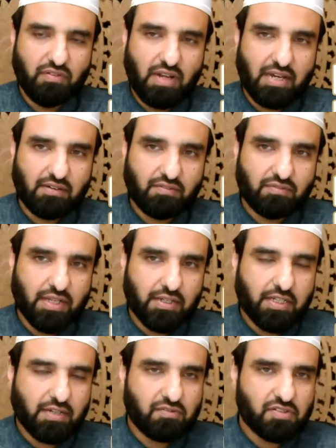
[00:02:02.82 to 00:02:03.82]
of life.
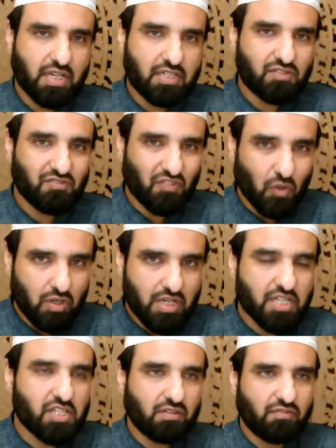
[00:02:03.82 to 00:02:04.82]
That gives us
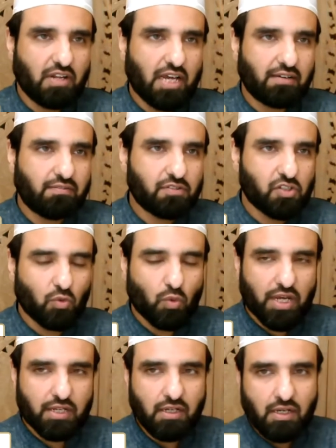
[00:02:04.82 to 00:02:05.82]
fullness of life. So
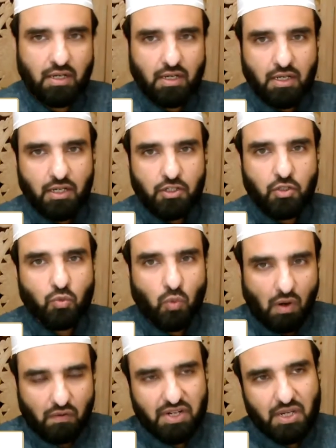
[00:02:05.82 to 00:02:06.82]
when you
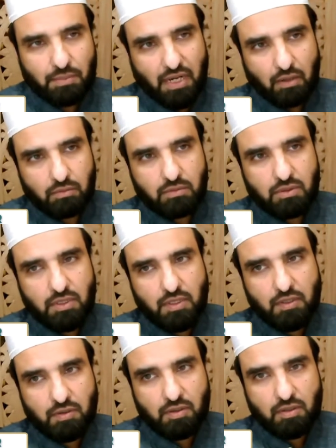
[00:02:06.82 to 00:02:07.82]
worry about
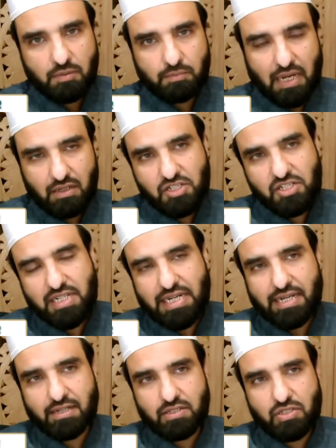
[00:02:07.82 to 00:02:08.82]

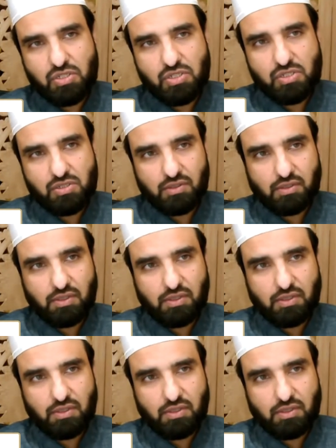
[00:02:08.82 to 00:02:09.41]
Palestinians,